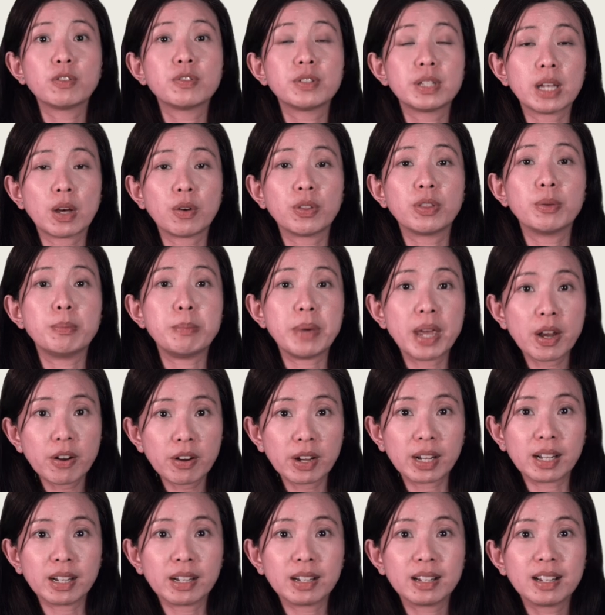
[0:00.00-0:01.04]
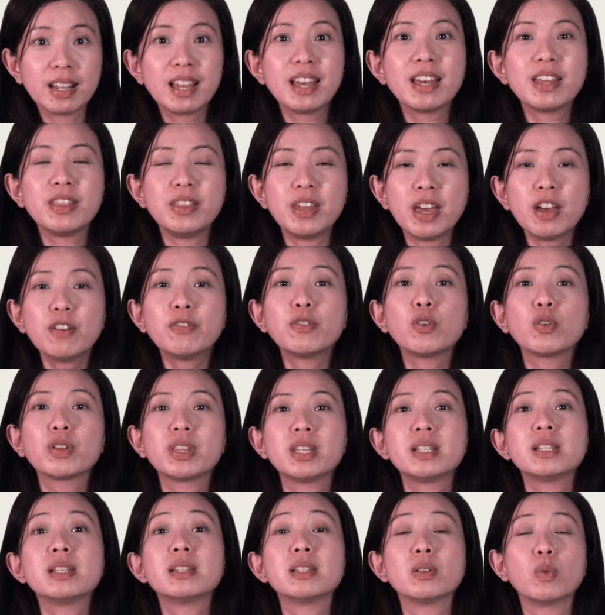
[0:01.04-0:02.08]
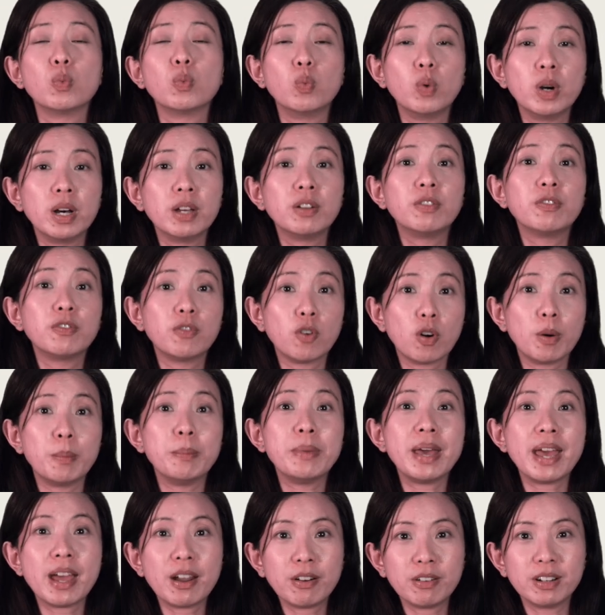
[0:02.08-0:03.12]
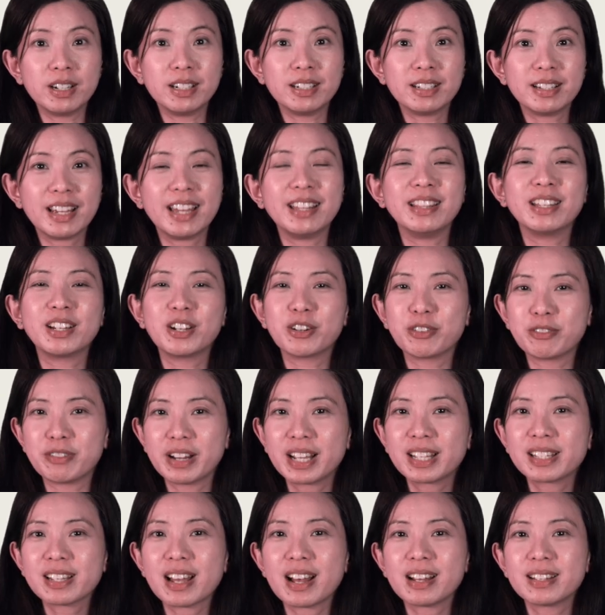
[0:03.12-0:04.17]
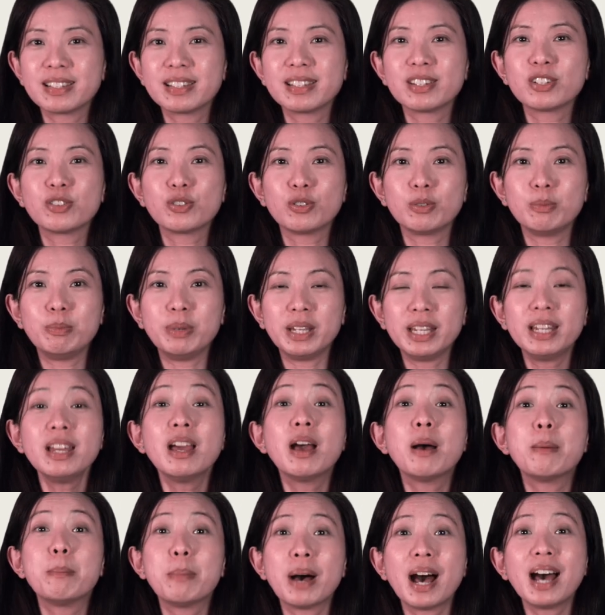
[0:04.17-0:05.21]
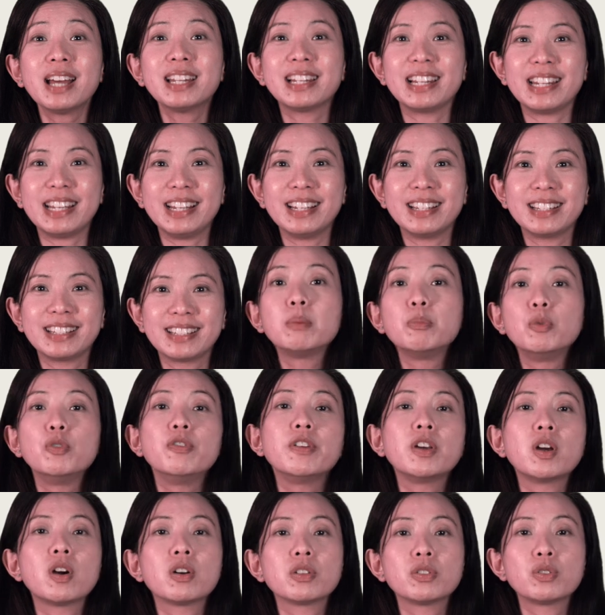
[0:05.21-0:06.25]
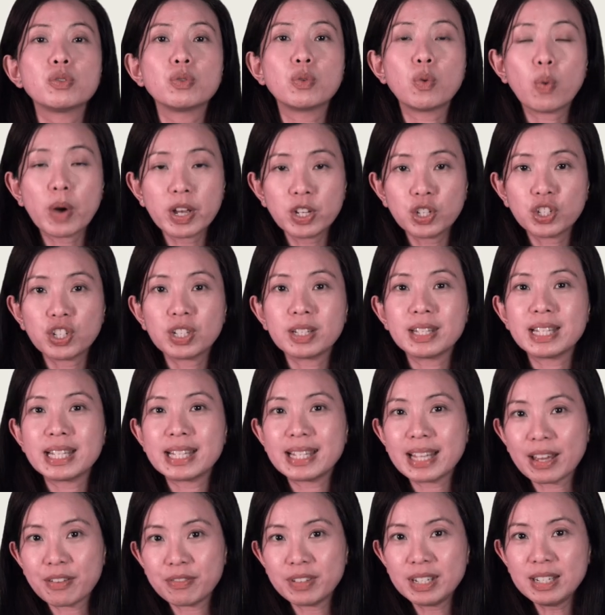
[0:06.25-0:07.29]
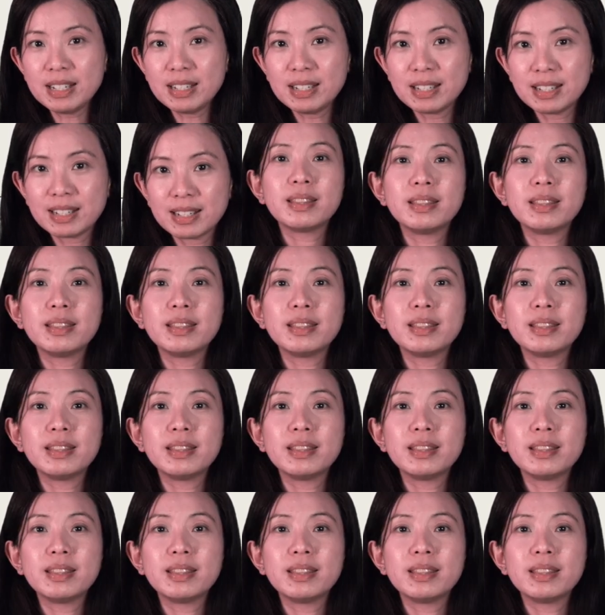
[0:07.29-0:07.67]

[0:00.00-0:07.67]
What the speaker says: of South America. Therefore, this is a word form error, and the correct answer should be partly. Moving on to question 7.